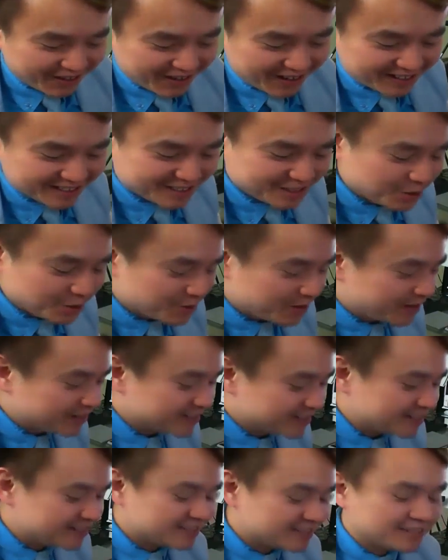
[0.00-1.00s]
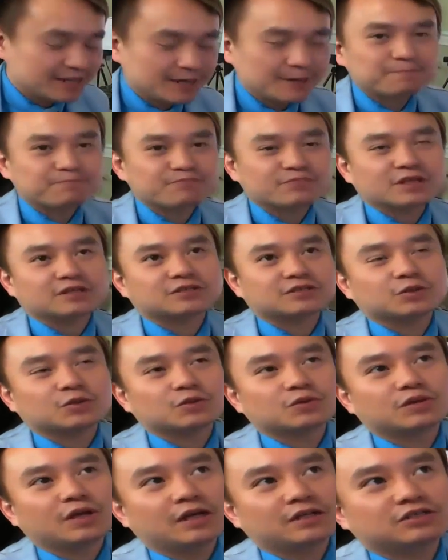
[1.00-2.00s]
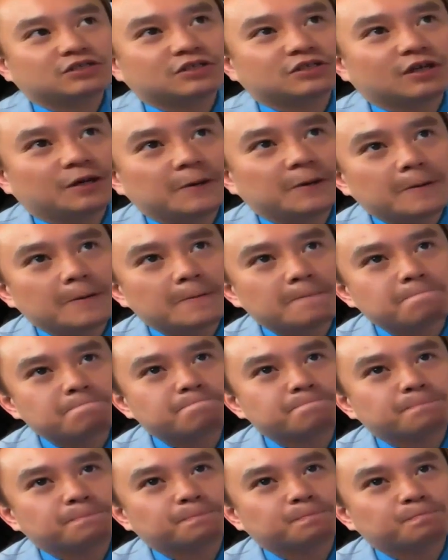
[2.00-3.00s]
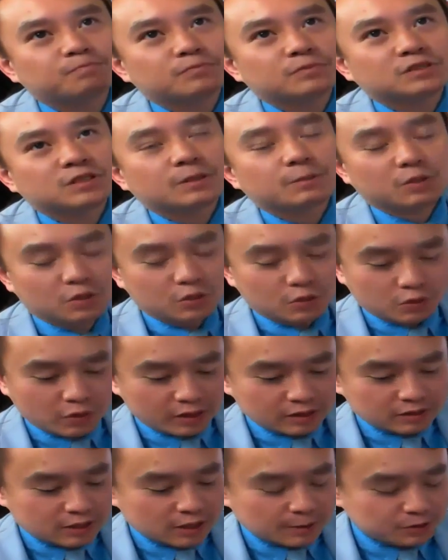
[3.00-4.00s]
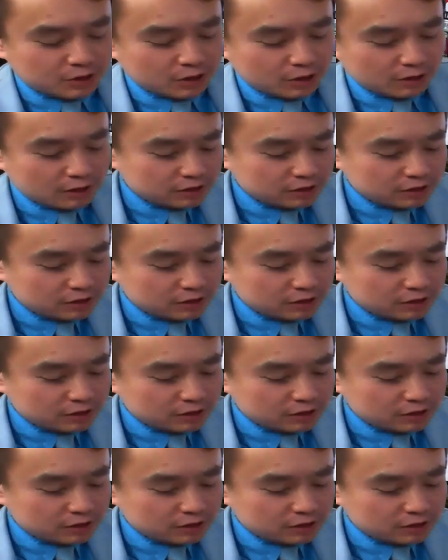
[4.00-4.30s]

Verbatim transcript: all right, so uh, that's um so that's uh some great tips here.